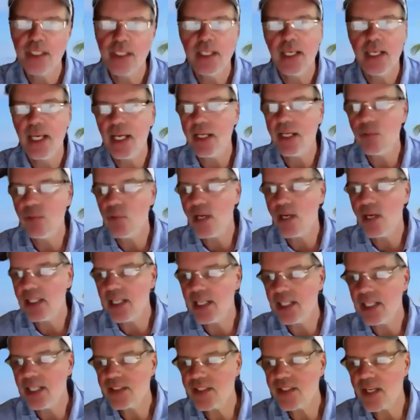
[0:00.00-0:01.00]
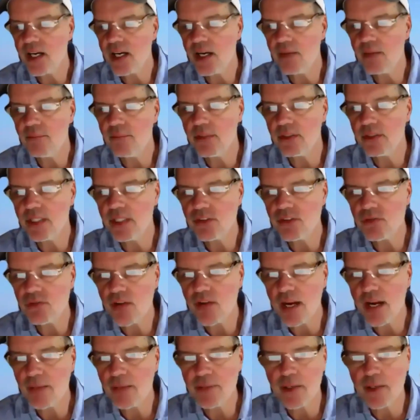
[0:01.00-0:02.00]
Anyway, let's
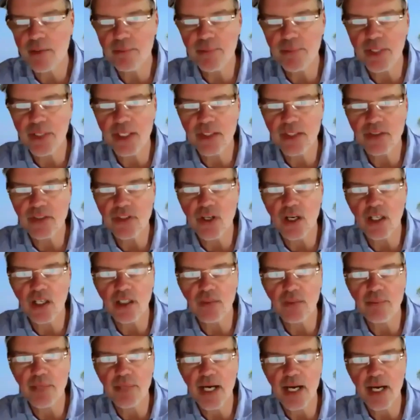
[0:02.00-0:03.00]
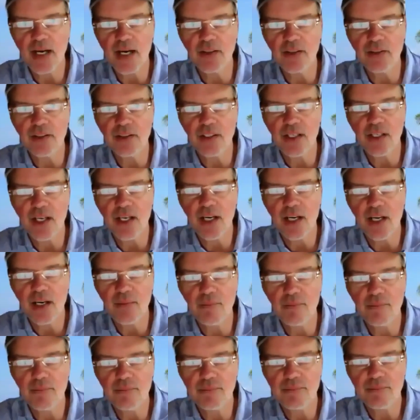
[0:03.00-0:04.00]
wrap up and talk about
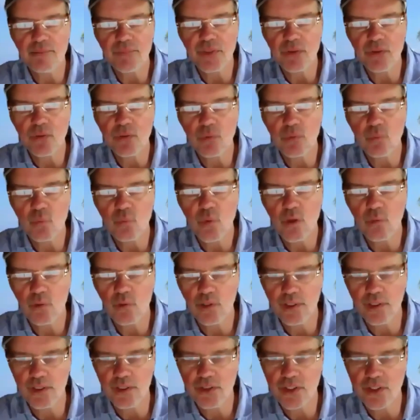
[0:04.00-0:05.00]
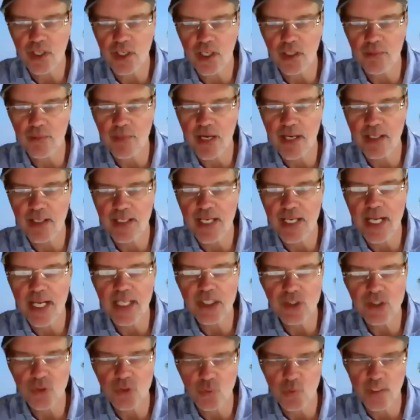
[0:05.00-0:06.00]
what we're going to talk about
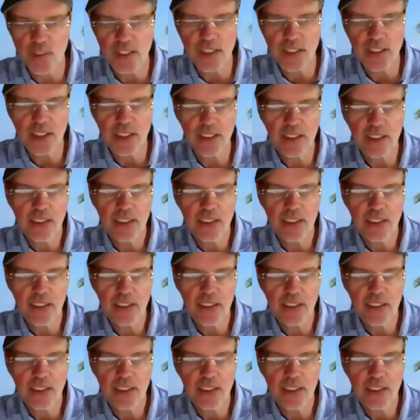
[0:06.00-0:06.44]
next week.